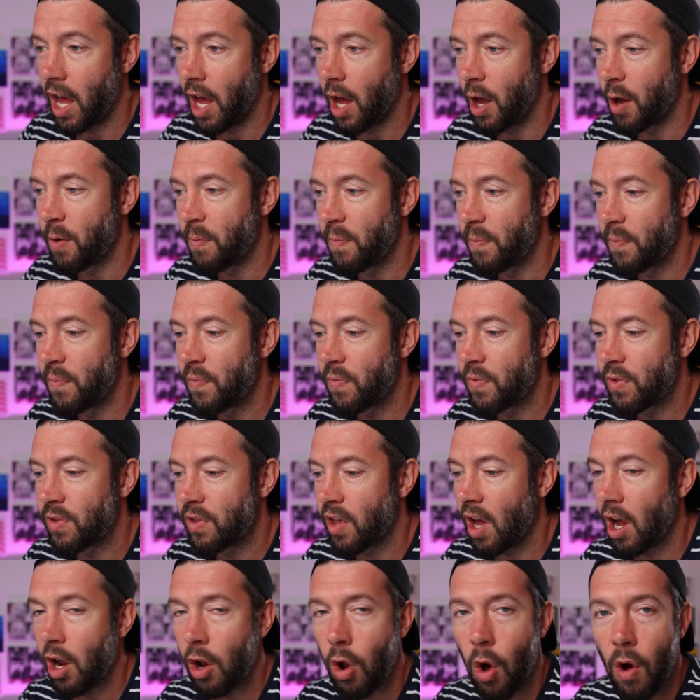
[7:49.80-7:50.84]

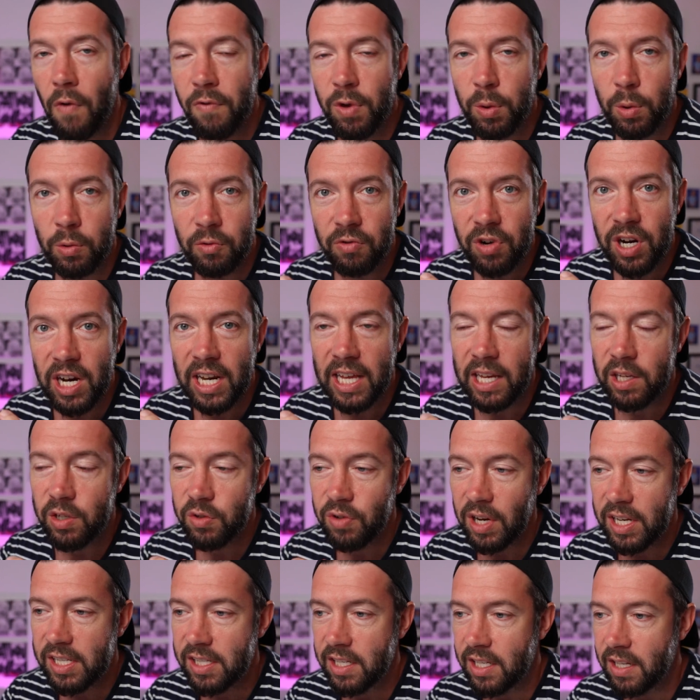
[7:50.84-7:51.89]
that a lot of you were really
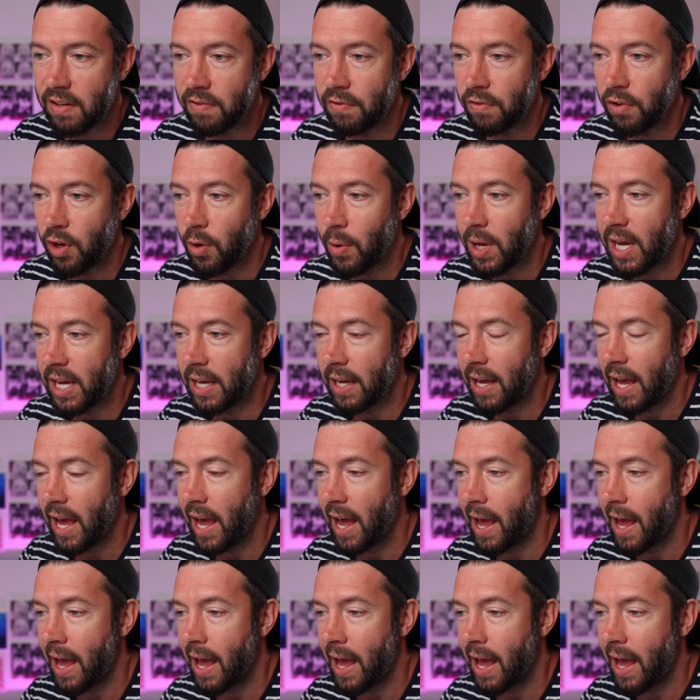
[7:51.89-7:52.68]
interested in viewing.